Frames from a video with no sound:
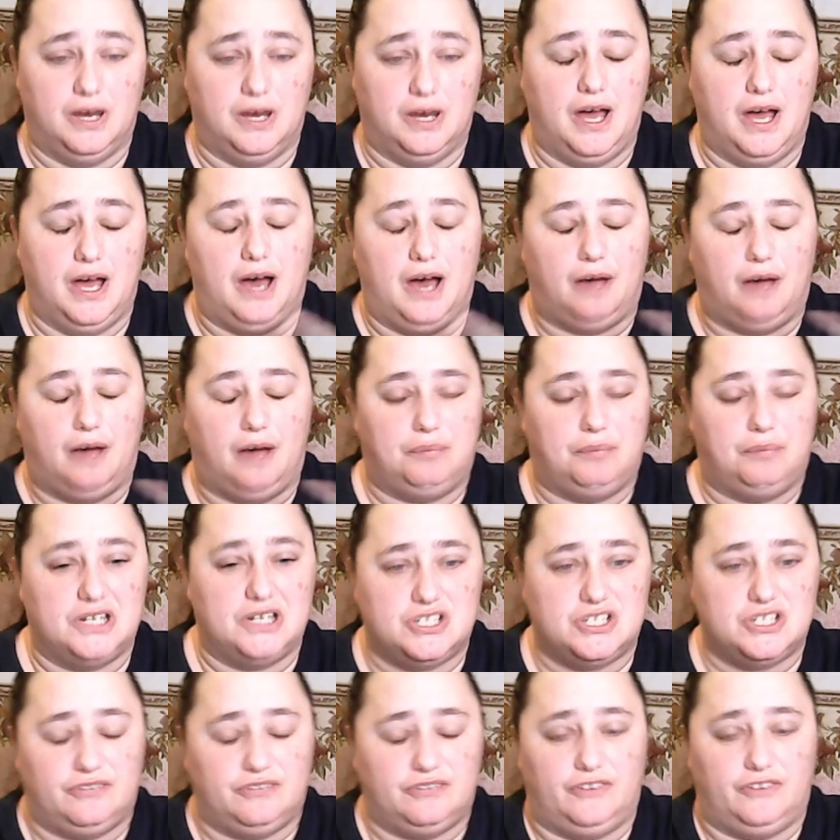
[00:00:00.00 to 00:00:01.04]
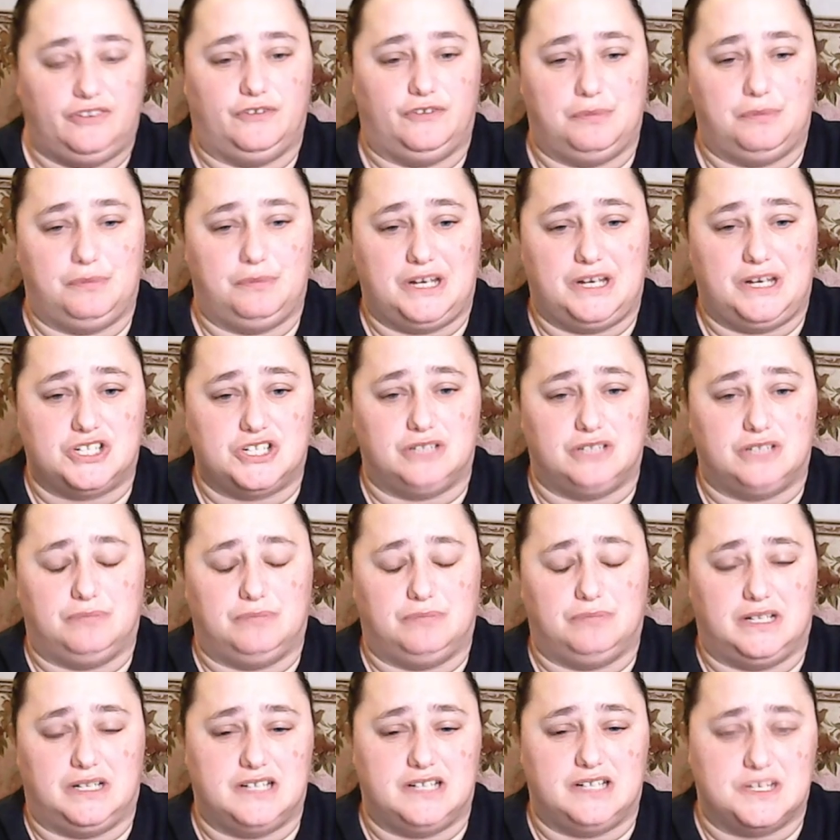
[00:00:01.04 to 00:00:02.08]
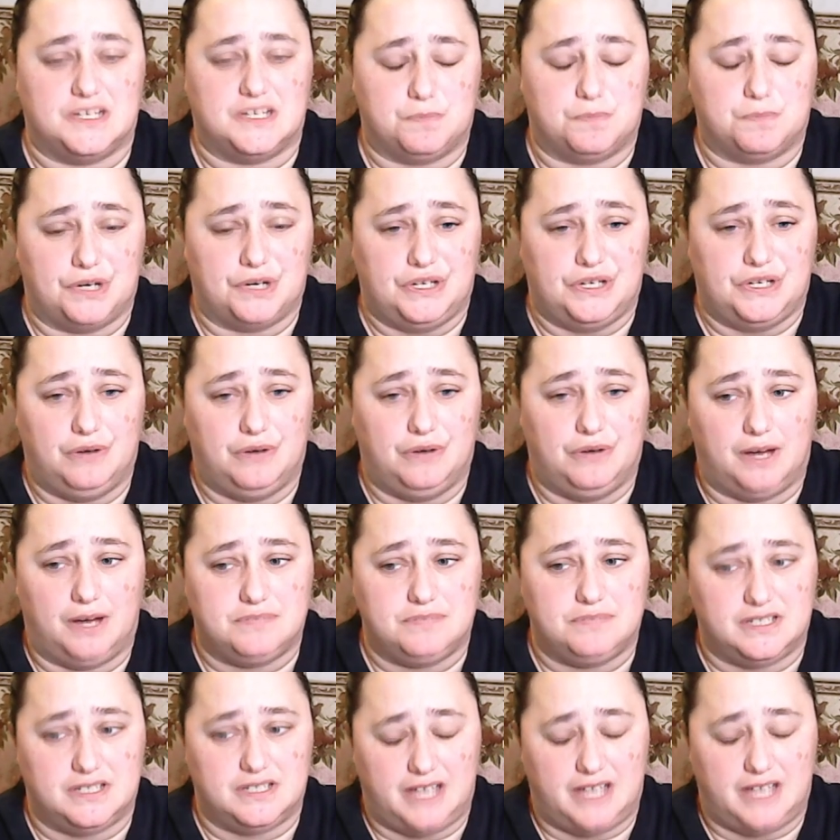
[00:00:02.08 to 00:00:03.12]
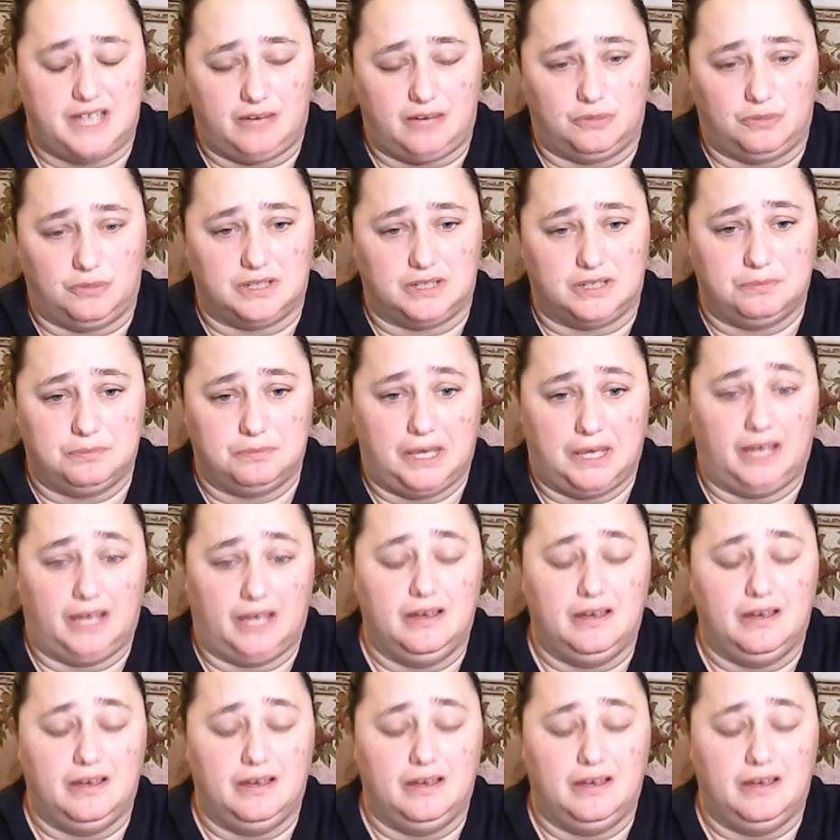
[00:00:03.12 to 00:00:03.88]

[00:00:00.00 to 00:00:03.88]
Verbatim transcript: a bunch of information, but it does bring you up to date with me.